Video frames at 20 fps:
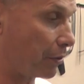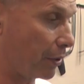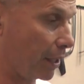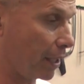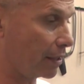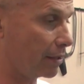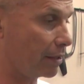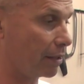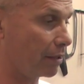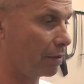
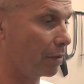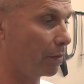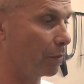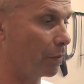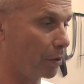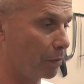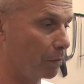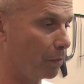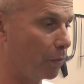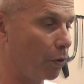tricks,
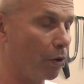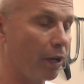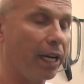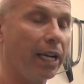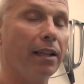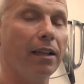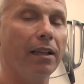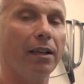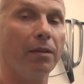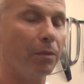what
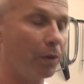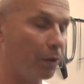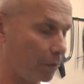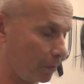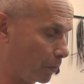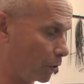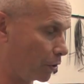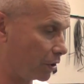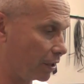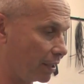
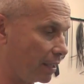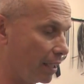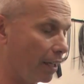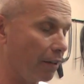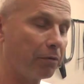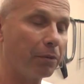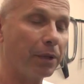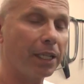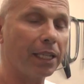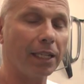more
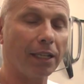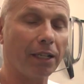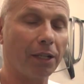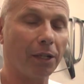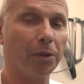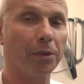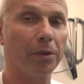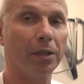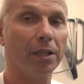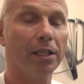stuff we can
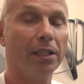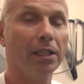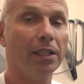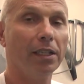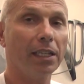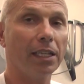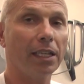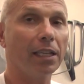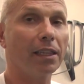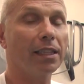do
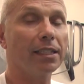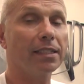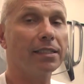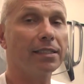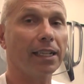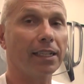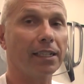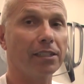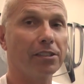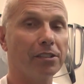in this
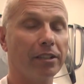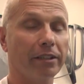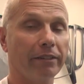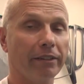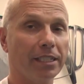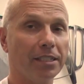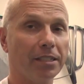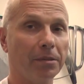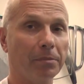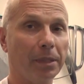second
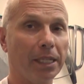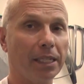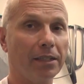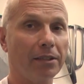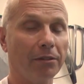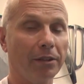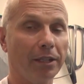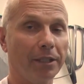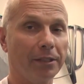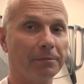generation bead
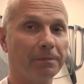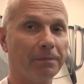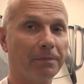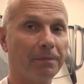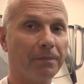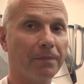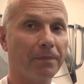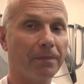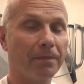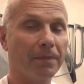roller.
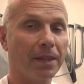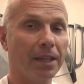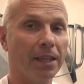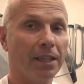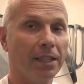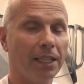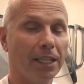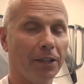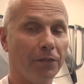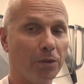
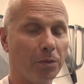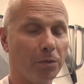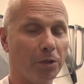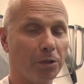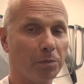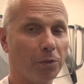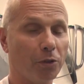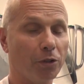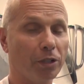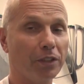If you
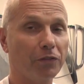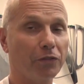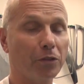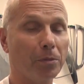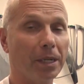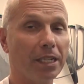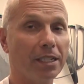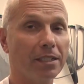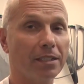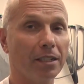want more
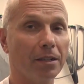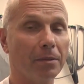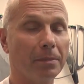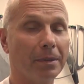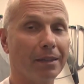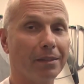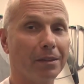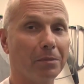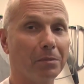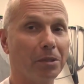information
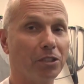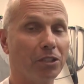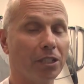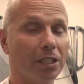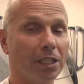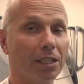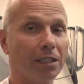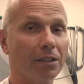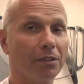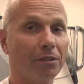about the
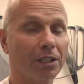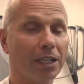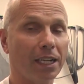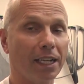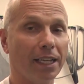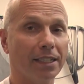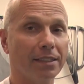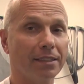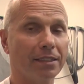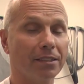machine or
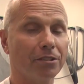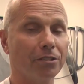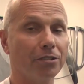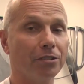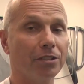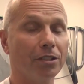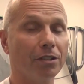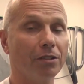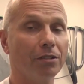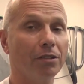classes or
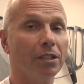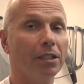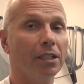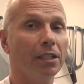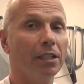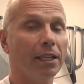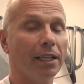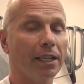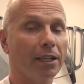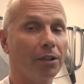so,
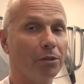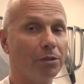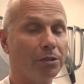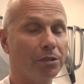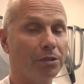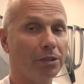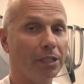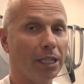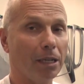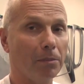go
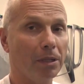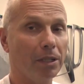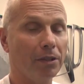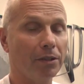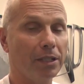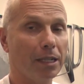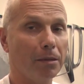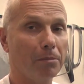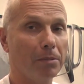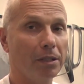to
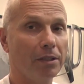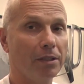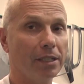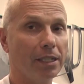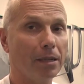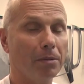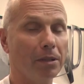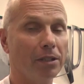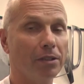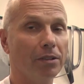
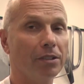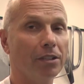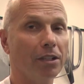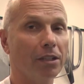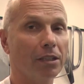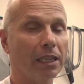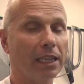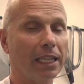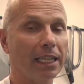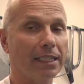
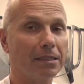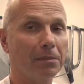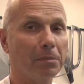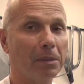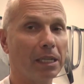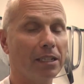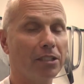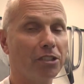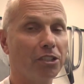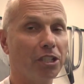
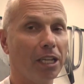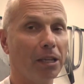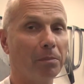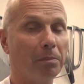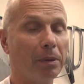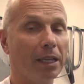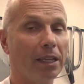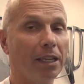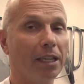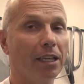
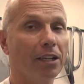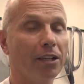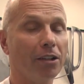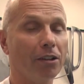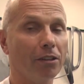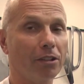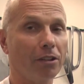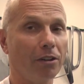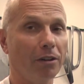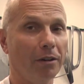
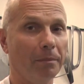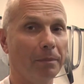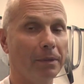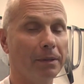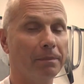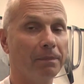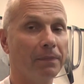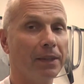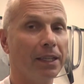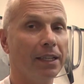www.lazzemetalshaping.com.
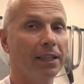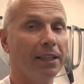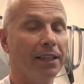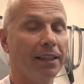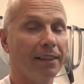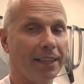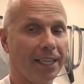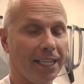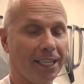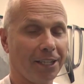
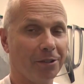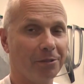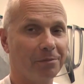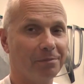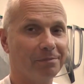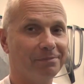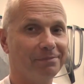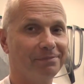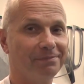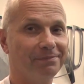Thank
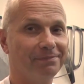you.